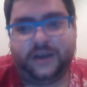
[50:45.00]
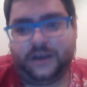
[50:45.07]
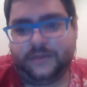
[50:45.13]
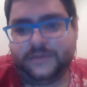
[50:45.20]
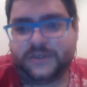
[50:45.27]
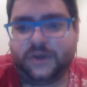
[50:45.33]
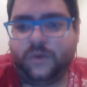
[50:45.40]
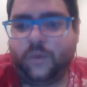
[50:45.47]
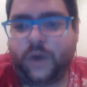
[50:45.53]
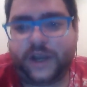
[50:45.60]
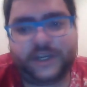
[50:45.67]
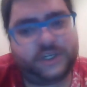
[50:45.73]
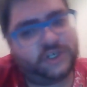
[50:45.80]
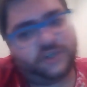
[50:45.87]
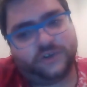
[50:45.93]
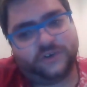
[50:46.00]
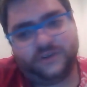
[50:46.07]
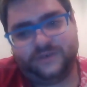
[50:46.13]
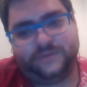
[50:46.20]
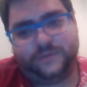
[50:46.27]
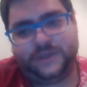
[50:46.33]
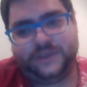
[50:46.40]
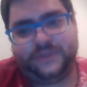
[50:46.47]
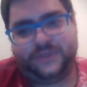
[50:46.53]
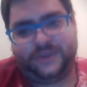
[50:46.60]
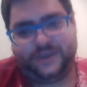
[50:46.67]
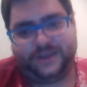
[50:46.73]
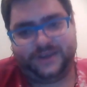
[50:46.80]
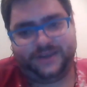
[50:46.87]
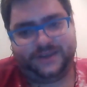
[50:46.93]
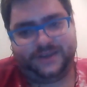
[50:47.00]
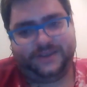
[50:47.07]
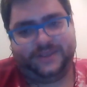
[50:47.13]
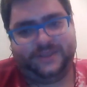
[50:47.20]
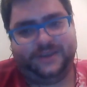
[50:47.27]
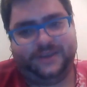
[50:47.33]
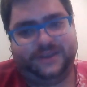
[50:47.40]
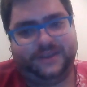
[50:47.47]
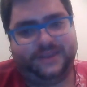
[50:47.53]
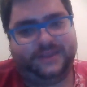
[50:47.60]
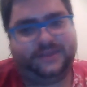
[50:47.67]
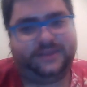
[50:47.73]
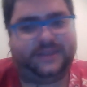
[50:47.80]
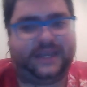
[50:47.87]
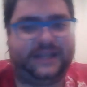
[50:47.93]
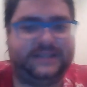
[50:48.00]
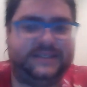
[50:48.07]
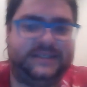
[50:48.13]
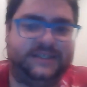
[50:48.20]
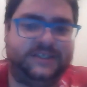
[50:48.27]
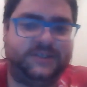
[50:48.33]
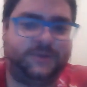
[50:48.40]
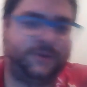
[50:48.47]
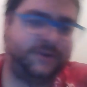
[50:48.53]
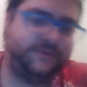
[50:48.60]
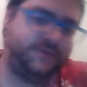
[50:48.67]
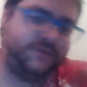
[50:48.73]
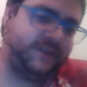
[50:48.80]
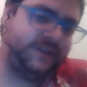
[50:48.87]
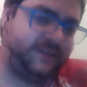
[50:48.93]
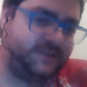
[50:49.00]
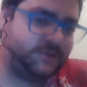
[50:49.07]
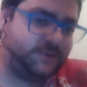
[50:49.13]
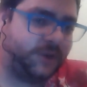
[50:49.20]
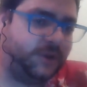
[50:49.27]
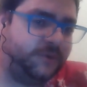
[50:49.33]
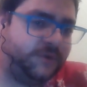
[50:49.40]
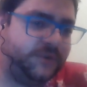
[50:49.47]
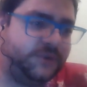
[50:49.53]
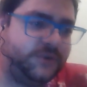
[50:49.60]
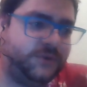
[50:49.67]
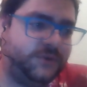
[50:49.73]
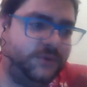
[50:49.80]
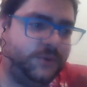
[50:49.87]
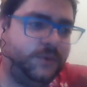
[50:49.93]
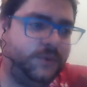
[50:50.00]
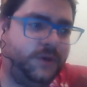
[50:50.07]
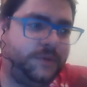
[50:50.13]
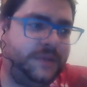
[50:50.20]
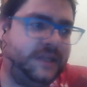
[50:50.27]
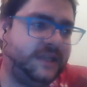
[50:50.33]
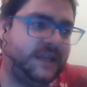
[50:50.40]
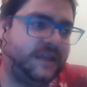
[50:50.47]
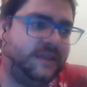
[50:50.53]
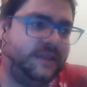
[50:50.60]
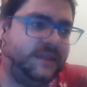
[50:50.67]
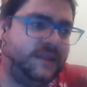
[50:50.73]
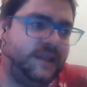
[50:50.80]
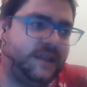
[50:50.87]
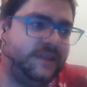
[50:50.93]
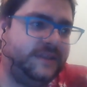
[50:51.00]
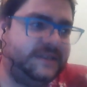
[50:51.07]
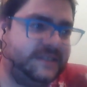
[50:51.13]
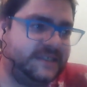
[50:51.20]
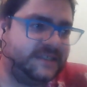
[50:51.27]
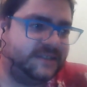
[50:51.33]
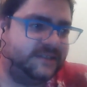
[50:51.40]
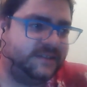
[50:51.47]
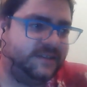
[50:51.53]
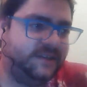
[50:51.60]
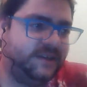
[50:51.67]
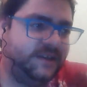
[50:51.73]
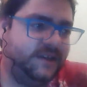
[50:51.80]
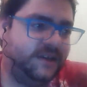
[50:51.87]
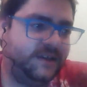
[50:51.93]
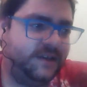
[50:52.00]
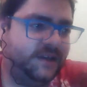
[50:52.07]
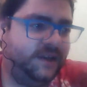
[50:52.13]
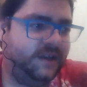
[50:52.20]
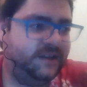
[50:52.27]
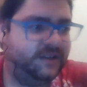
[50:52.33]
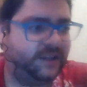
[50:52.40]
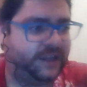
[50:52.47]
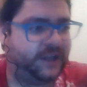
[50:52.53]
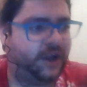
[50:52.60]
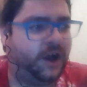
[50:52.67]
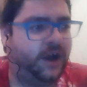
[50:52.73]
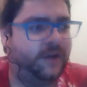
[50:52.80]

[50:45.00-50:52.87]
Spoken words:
So why shouldn't we think that that's the sort of thing that's relevant too? I mean, and this isn't like